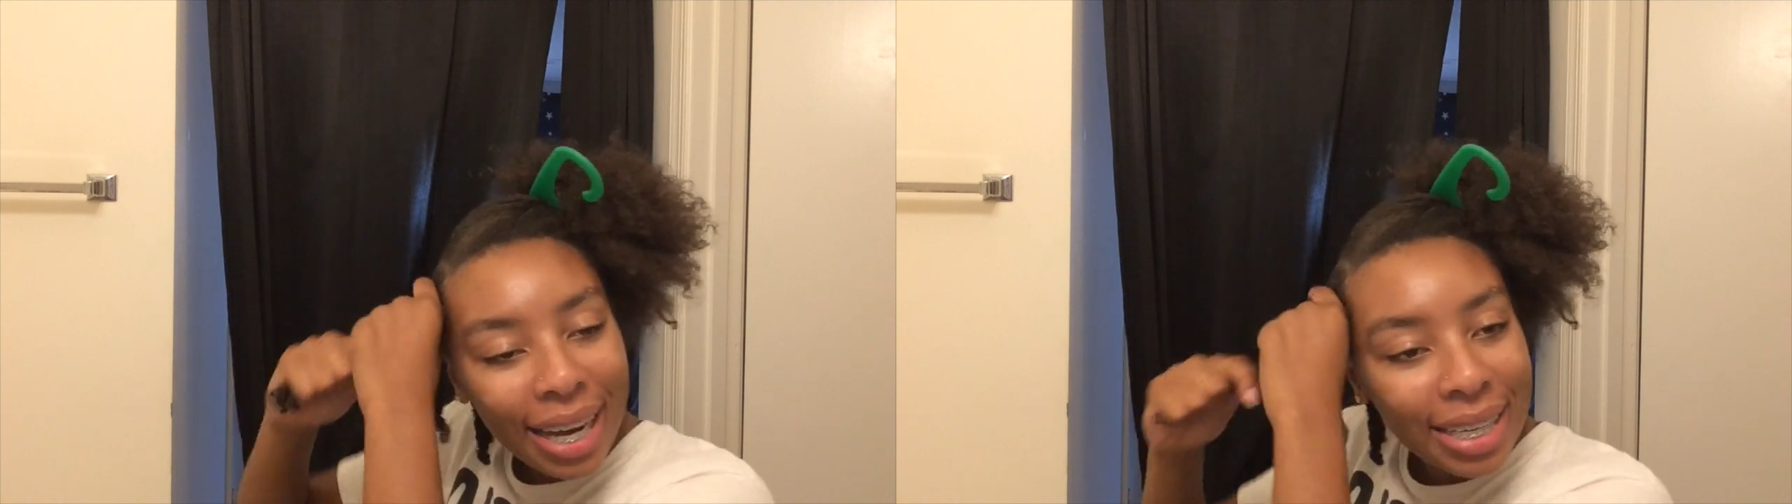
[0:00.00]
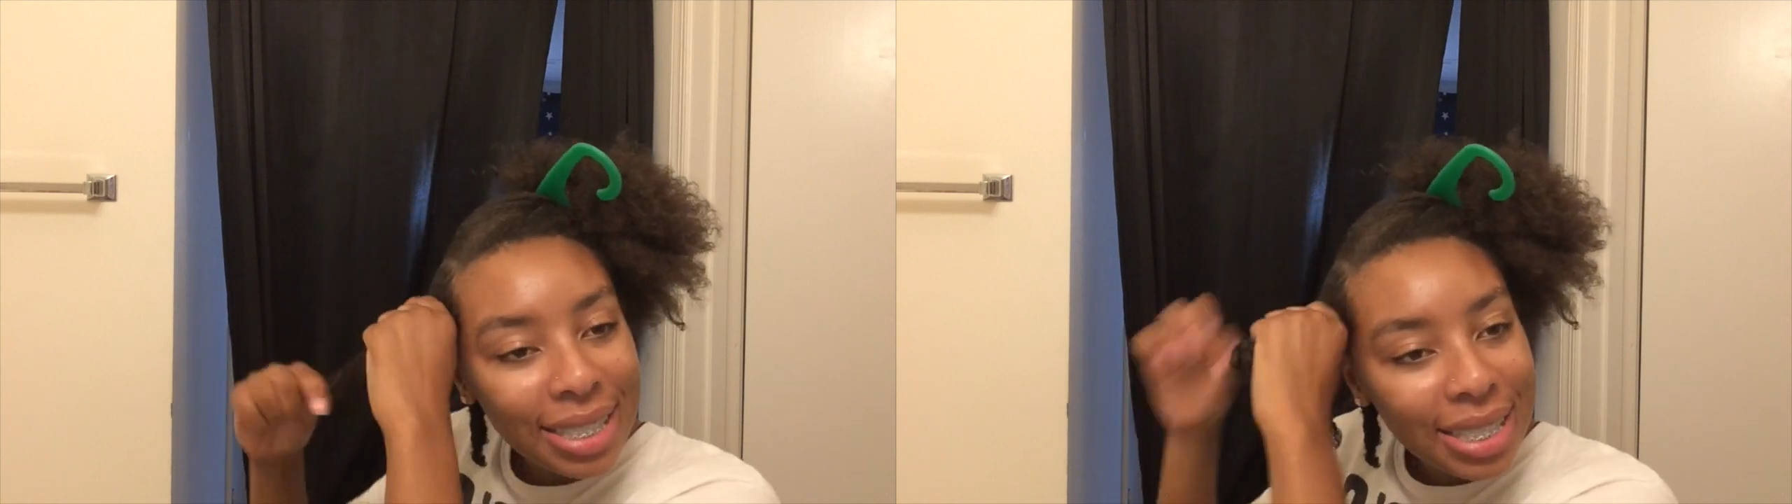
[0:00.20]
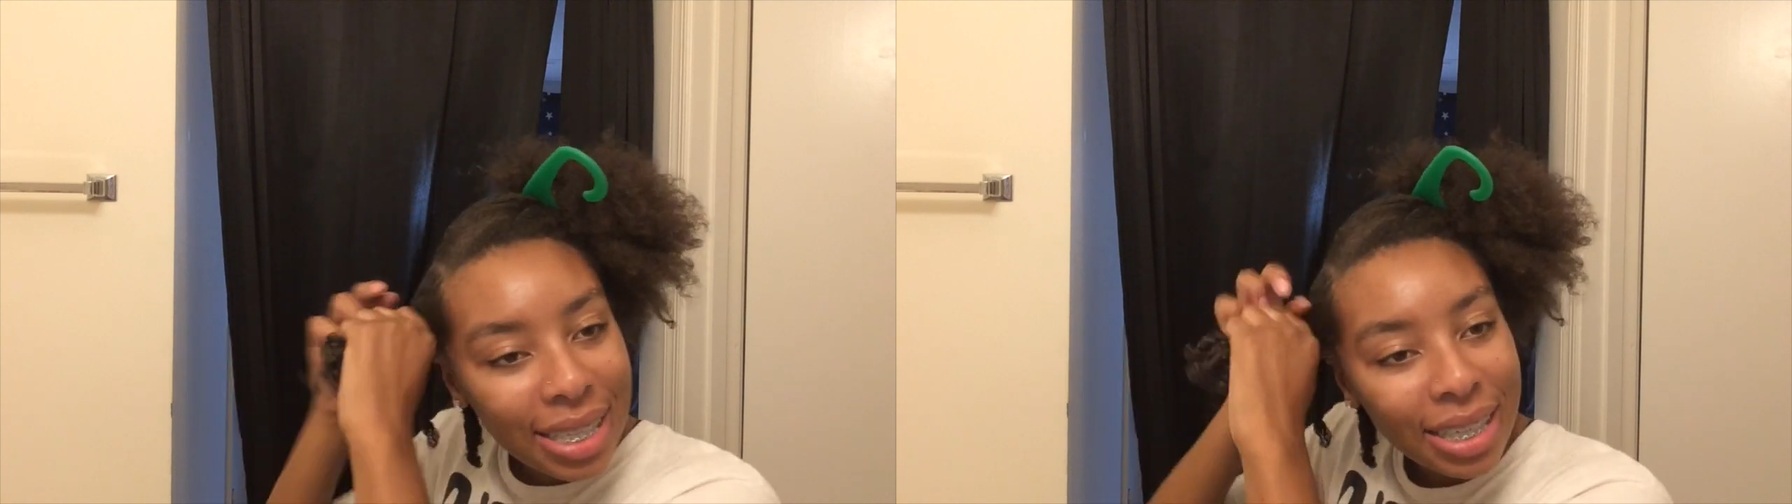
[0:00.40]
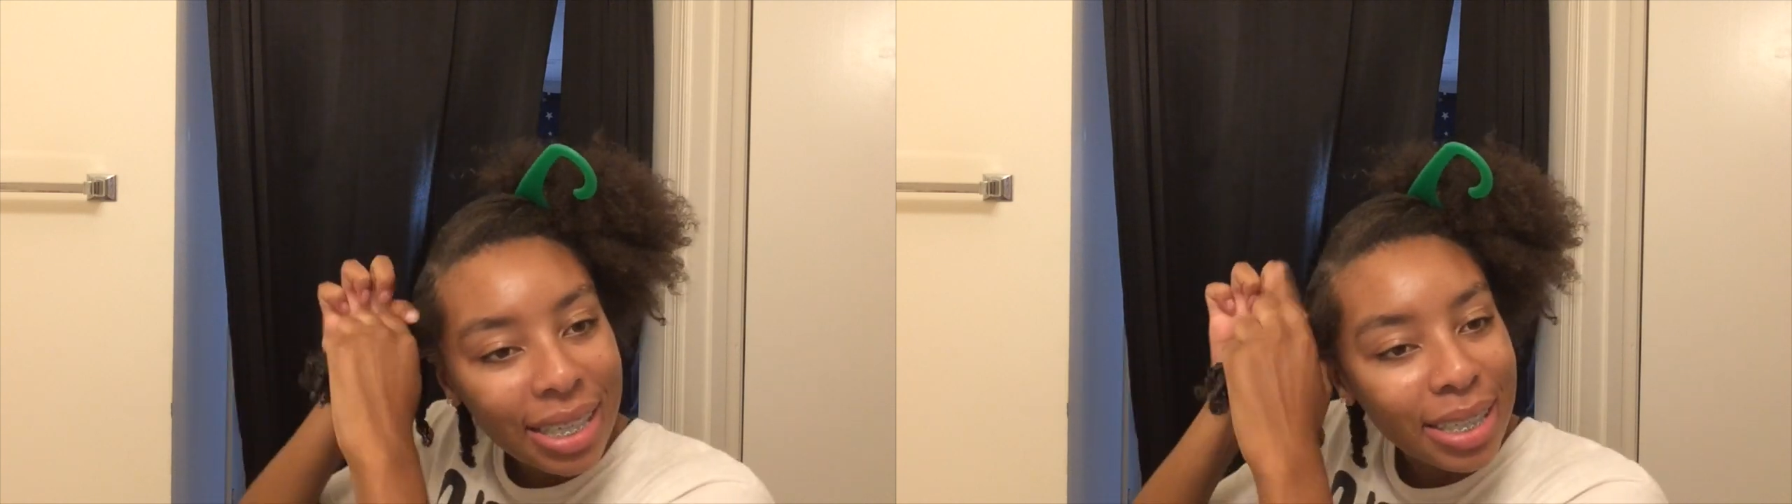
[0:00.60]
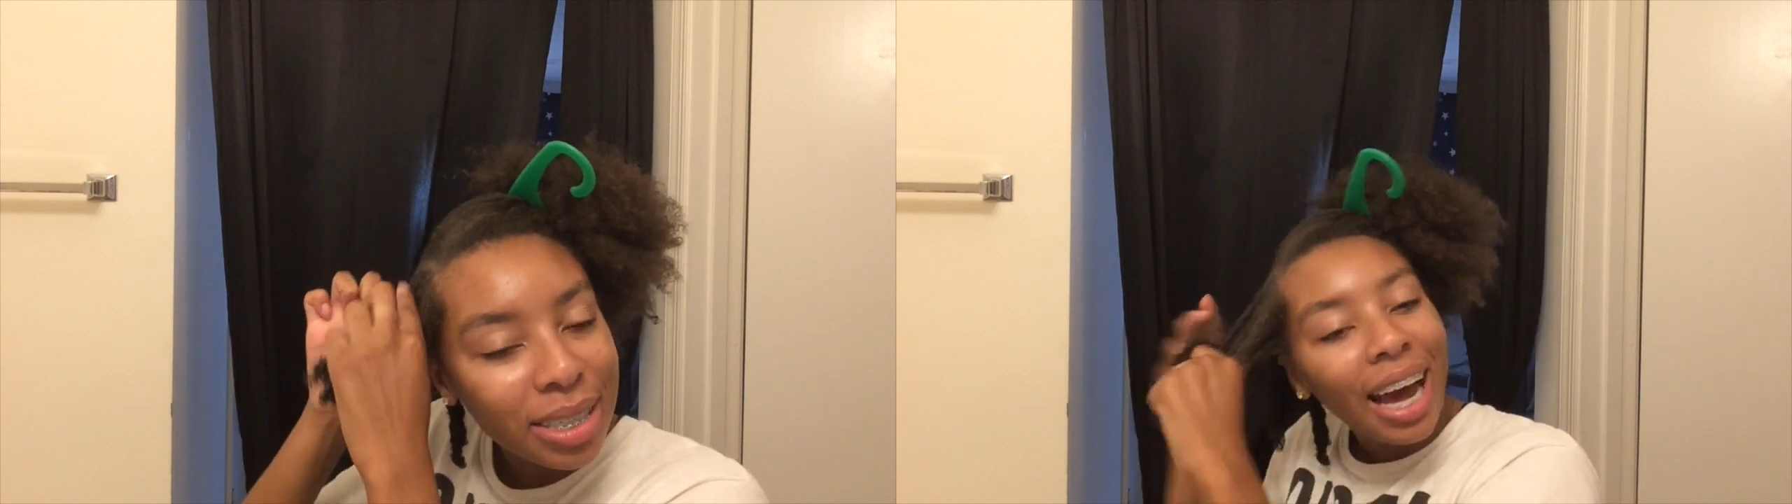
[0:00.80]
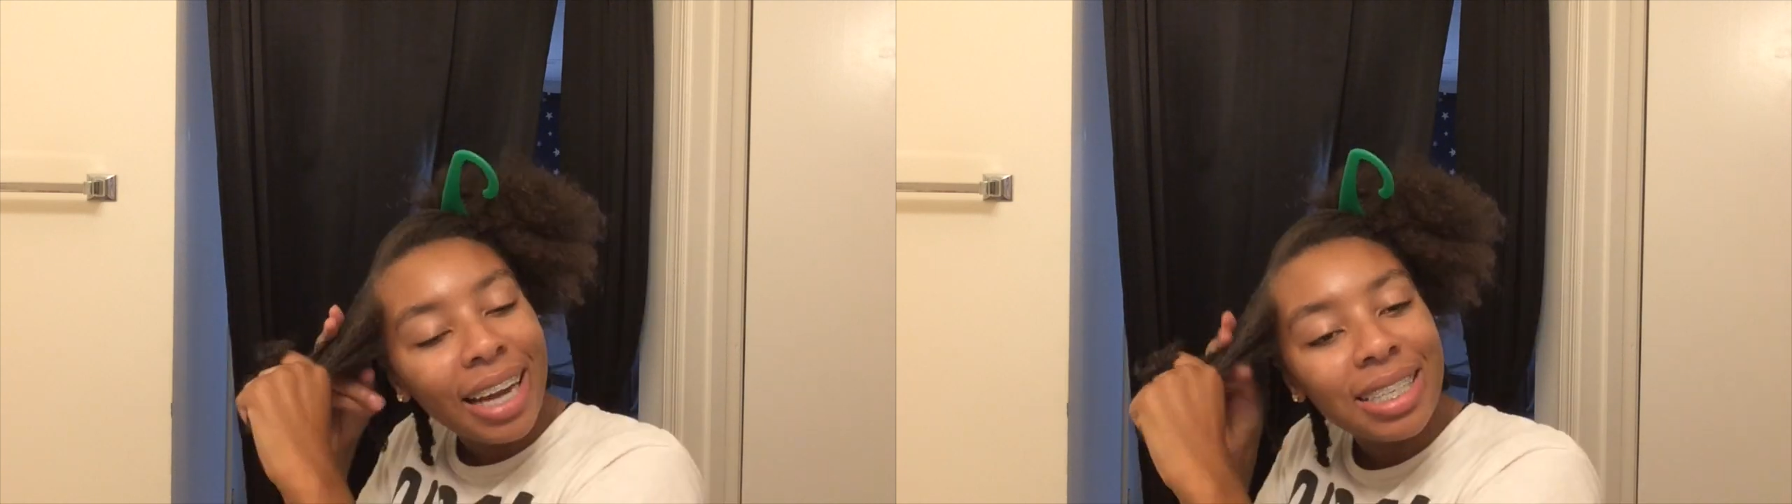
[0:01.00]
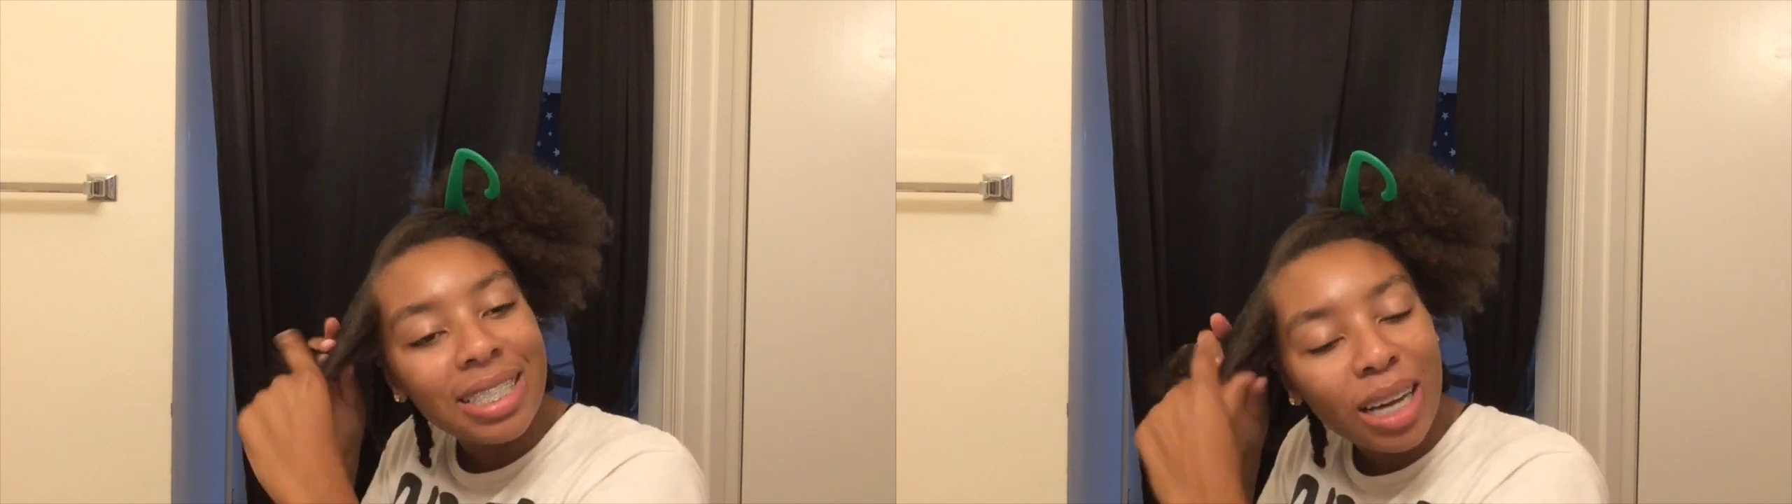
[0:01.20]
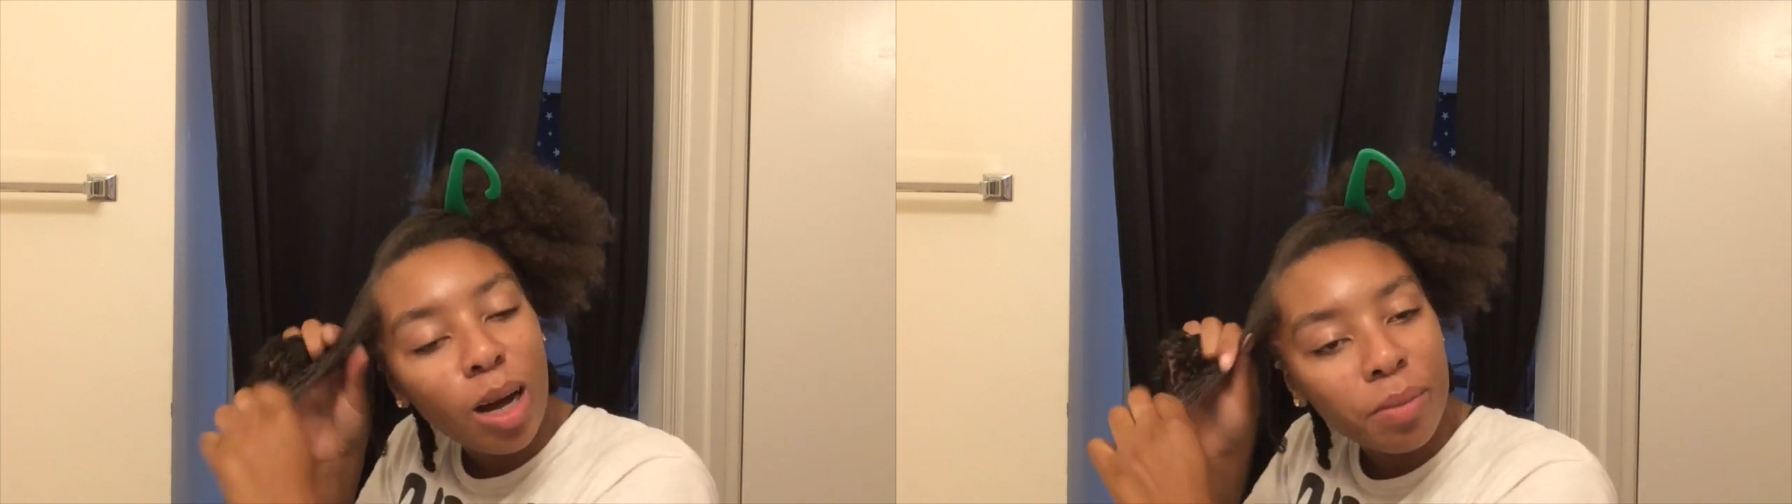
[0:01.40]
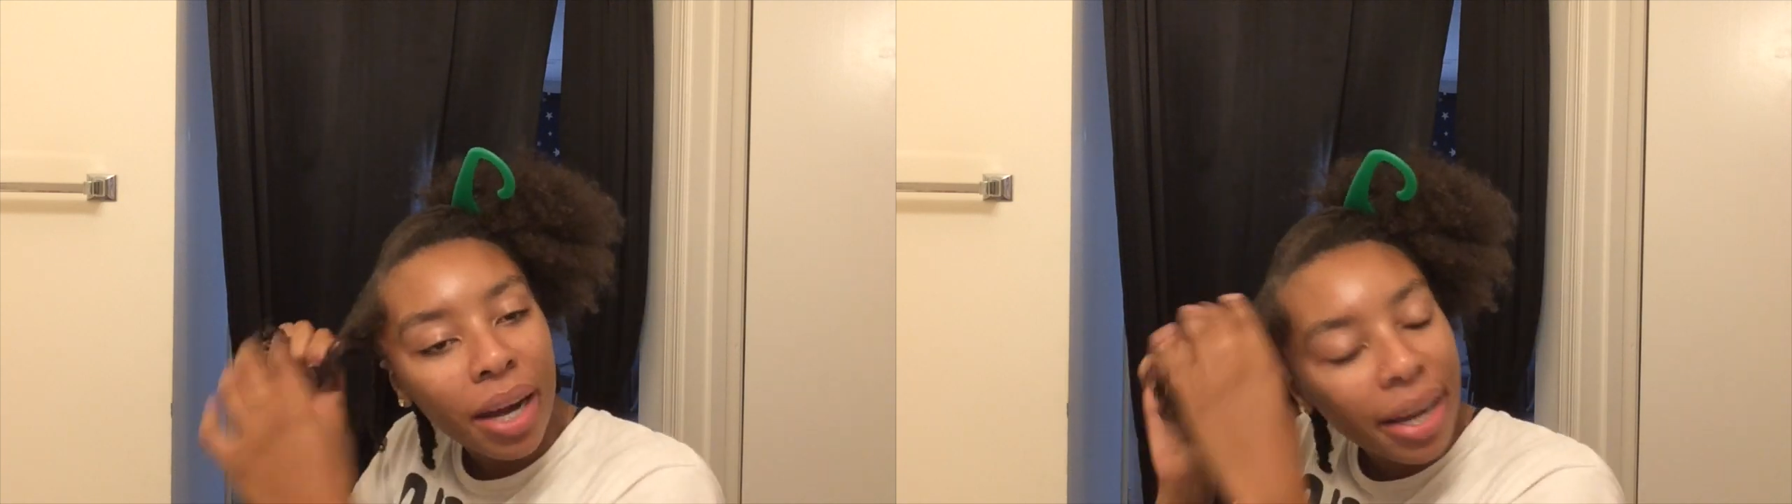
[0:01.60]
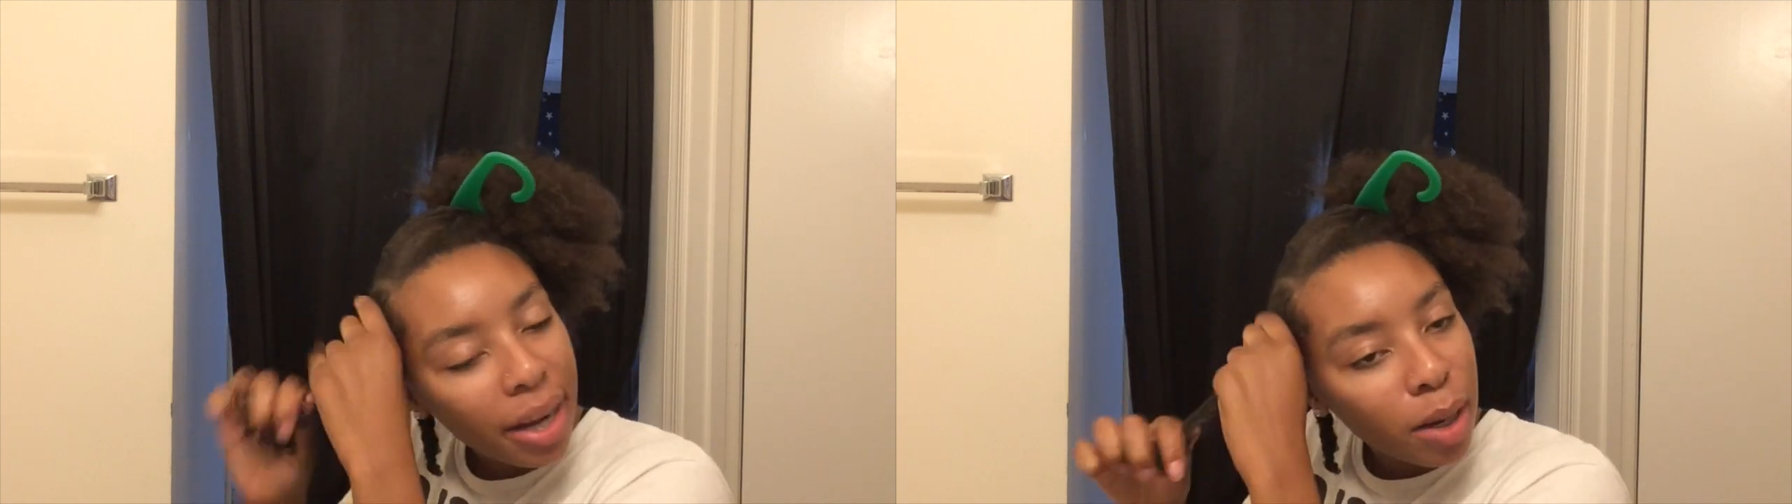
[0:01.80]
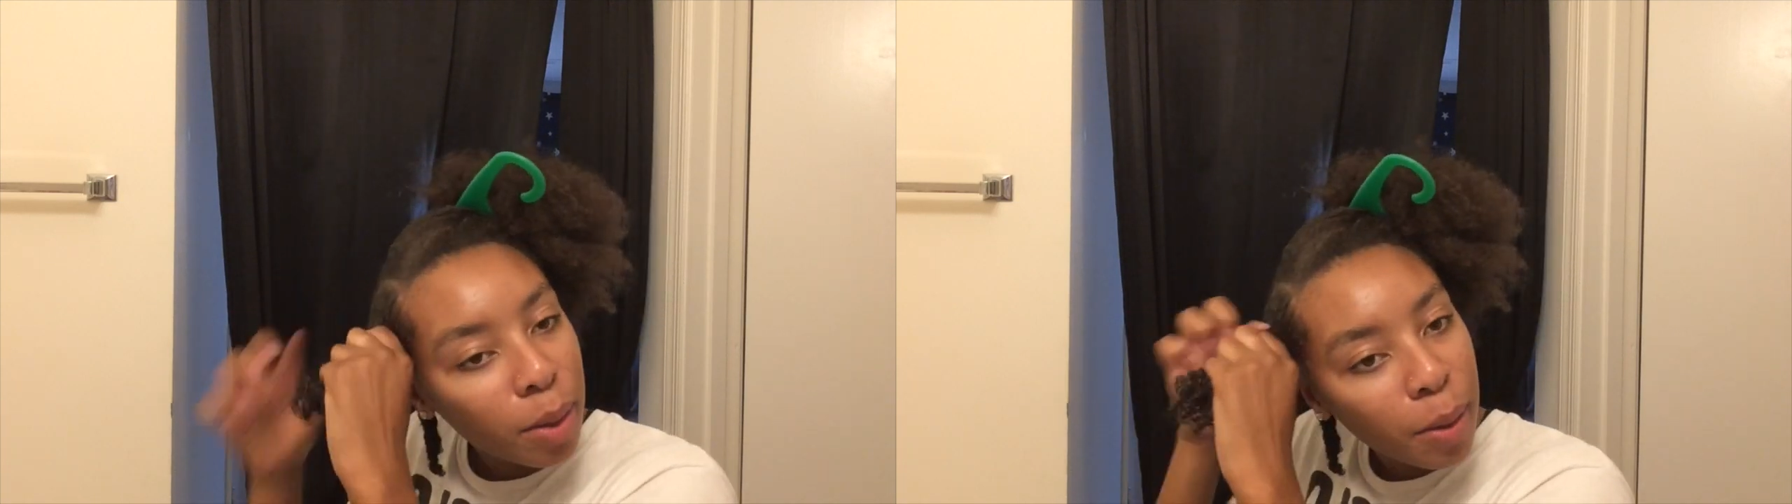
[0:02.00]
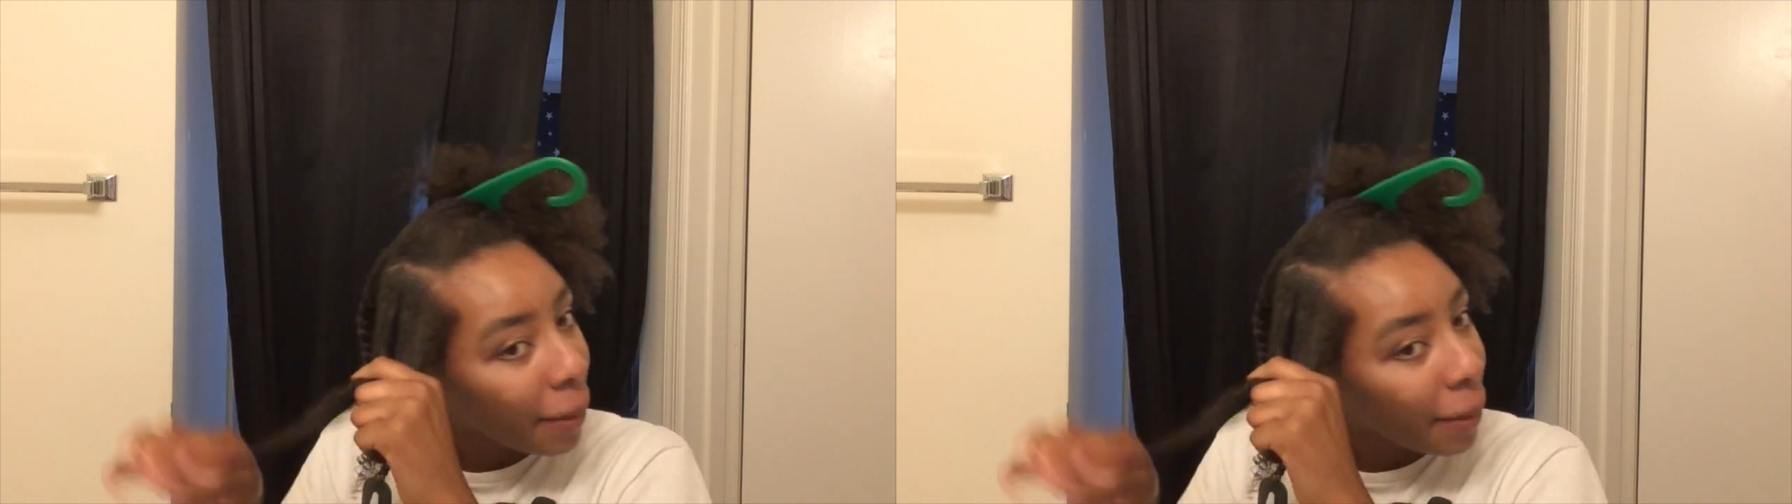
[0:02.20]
I need to cut my hair.